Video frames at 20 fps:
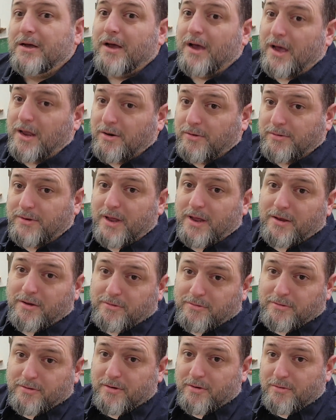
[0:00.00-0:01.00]
I know 10
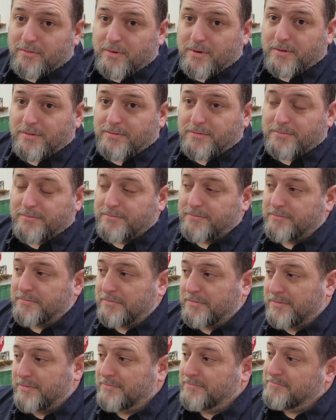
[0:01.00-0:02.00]
years ago it was.
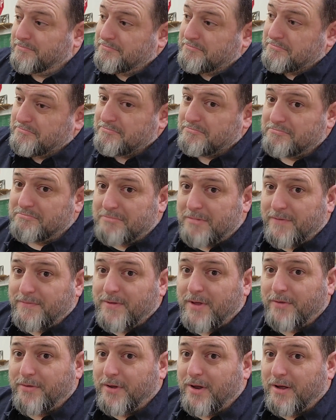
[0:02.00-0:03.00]
If
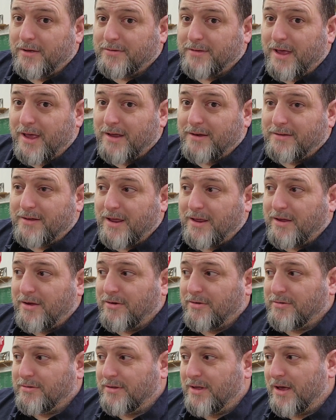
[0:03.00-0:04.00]
nothing else, I had 10
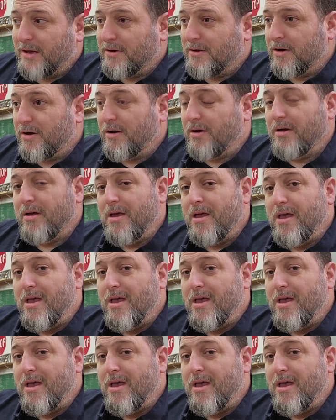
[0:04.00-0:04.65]
years to that car.